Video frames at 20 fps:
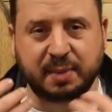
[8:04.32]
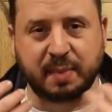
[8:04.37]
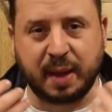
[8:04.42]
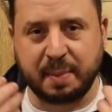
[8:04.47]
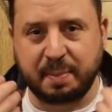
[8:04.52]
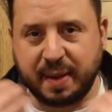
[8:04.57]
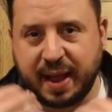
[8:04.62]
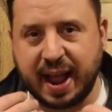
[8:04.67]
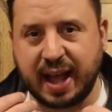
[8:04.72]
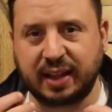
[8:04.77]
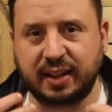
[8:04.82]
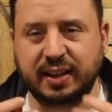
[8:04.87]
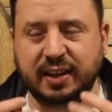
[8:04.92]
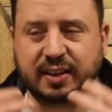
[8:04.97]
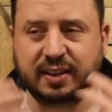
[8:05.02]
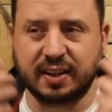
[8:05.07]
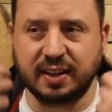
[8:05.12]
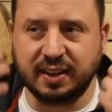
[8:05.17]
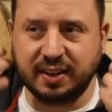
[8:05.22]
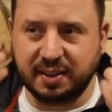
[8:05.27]
of my
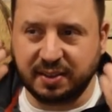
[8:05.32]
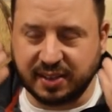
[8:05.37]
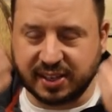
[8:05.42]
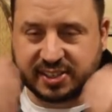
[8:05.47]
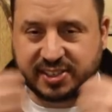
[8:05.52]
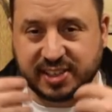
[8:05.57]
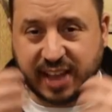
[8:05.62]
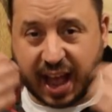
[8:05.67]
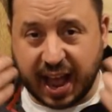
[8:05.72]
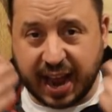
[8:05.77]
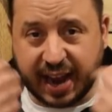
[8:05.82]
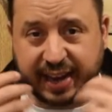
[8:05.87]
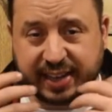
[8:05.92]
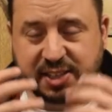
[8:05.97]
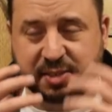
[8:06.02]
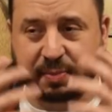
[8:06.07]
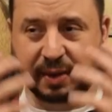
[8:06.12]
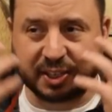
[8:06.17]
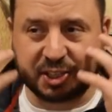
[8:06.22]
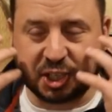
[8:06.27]
palate, the
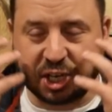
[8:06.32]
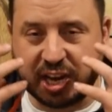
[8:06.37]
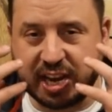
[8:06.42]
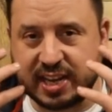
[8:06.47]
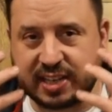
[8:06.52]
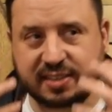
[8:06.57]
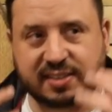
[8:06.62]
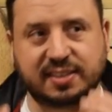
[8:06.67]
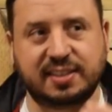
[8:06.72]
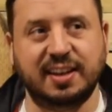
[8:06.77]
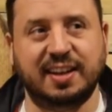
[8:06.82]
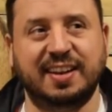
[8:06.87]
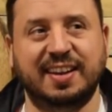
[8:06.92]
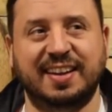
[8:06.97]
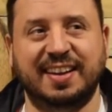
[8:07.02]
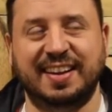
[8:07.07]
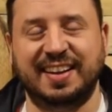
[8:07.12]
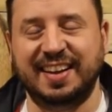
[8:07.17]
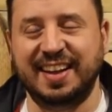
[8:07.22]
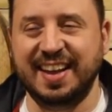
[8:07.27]
sides, my cheeks.
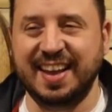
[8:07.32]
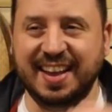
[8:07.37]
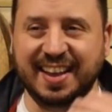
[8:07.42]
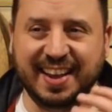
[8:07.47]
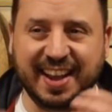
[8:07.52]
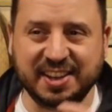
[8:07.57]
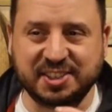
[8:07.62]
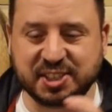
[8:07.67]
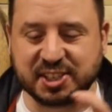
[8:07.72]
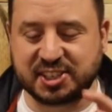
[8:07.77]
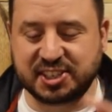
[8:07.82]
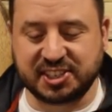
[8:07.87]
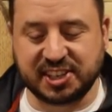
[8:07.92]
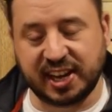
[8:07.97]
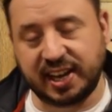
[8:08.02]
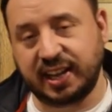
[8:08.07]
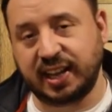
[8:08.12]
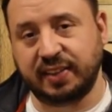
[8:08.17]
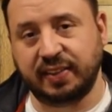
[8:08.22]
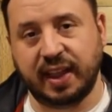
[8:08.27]
It's just
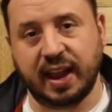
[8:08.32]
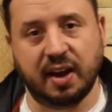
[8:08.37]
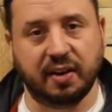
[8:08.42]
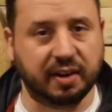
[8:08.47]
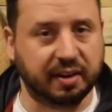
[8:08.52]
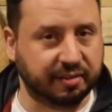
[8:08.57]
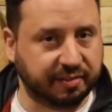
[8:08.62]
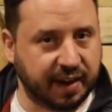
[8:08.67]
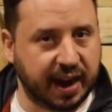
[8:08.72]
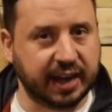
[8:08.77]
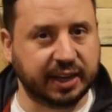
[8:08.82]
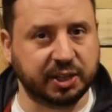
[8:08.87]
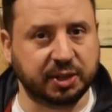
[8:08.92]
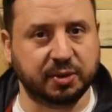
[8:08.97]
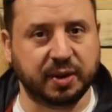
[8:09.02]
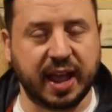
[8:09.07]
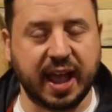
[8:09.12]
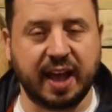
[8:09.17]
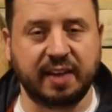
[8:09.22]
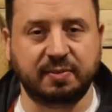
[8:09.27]
sitting in there and inviting you
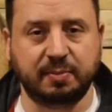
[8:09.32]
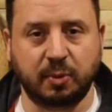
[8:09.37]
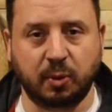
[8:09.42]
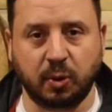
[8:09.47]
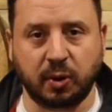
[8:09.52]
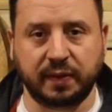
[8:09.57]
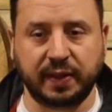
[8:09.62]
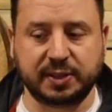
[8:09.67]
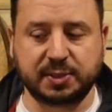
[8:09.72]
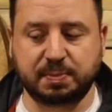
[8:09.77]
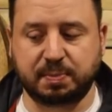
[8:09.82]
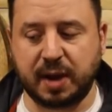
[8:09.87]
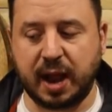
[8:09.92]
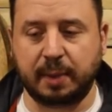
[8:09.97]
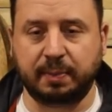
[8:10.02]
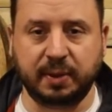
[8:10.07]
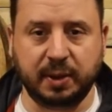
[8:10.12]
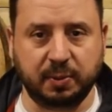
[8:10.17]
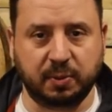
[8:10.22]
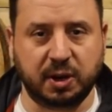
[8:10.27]
to have more. That's
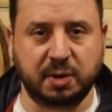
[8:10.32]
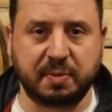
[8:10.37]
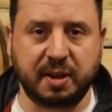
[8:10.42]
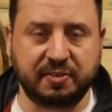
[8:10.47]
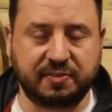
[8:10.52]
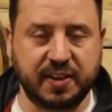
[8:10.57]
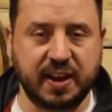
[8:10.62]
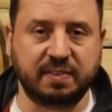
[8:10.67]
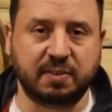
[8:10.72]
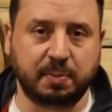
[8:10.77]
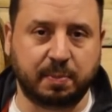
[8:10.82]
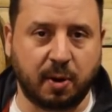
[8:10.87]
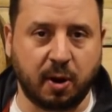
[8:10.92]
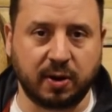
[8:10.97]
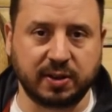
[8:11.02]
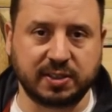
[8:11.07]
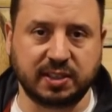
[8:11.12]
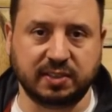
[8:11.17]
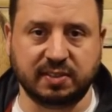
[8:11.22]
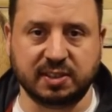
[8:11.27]
probably one of my favorite
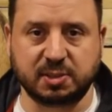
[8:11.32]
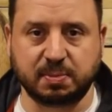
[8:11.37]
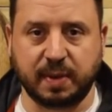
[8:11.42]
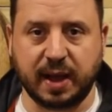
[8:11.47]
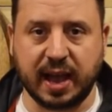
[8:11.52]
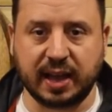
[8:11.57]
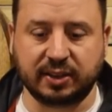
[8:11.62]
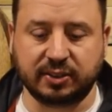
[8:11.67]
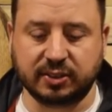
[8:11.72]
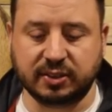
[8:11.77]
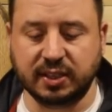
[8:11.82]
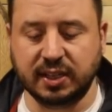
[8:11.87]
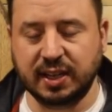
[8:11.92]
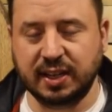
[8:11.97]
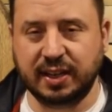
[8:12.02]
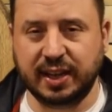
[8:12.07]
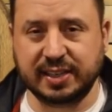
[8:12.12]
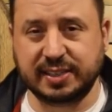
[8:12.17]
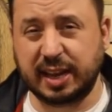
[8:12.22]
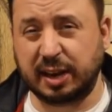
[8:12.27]
parts of this bottle,
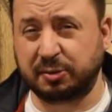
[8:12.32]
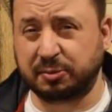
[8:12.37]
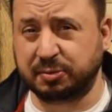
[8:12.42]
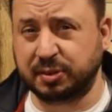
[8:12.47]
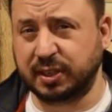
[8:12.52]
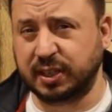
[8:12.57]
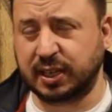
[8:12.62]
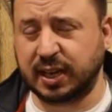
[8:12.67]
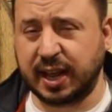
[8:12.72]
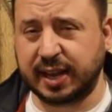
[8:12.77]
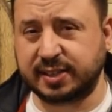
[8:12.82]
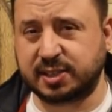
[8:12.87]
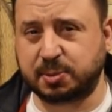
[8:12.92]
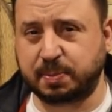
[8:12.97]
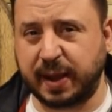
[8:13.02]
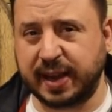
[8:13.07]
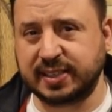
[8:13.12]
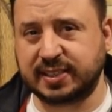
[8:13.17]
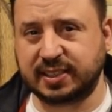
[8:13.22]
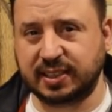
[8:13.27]
is that really nice
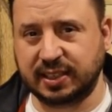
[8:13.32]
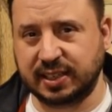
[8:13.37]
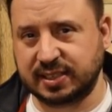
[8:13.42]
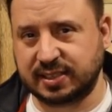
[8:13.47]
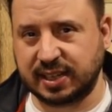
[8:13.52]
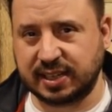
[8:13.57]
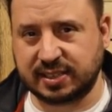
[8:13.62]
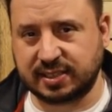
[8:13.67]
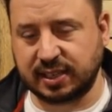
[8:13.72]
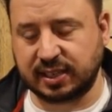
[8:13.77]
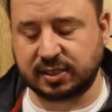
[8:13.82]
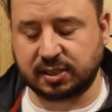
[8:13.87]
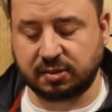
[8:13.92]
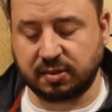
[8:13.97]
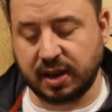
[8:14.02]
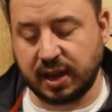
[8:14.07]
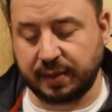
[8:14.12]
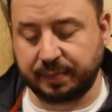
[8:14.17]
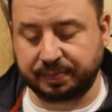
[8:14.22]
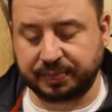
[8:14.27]
spiciness that sticks
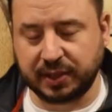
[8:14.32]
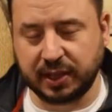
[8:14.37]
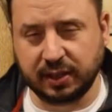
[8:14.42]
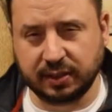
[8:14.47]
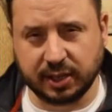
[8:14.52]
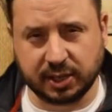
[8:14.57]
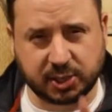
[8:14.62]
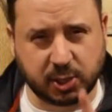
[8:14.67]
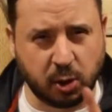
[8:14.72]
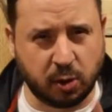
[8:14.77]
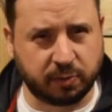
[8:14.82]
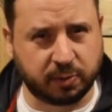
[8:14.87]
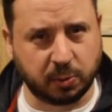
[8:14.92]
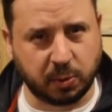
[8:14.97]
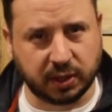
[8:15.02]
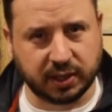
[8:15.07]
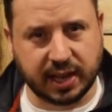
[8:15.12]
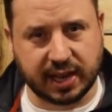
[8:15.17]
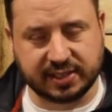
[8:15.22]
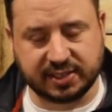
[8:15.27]
around. Let's go on for
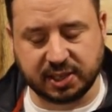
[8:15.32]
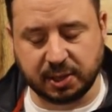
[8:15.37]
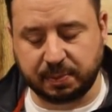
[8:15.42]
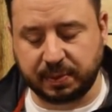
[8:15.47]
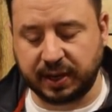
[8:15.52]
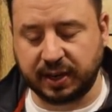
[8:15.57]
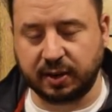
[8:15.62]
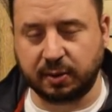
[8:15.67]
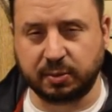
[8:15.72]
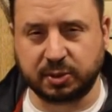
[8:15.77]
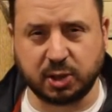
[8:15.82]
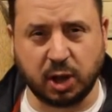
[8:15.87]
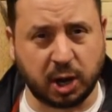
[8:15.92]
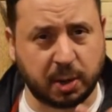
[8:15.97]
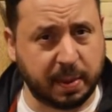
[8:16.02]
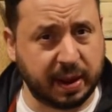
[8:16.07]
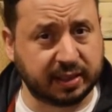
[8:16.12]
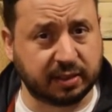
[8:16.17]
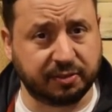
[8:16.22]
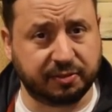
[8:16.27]
one last sip here. We'll talk
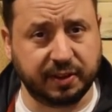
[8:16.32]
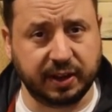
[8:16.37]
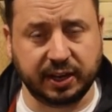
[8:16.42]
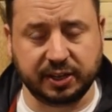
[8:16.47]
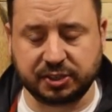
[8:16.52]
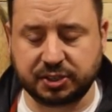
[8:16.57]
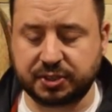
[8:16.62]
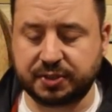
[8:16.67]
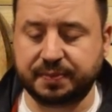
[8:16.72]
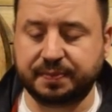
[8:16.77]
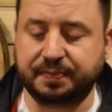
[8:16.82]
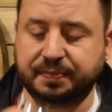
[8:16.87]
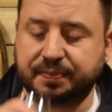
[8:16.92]
about the finish.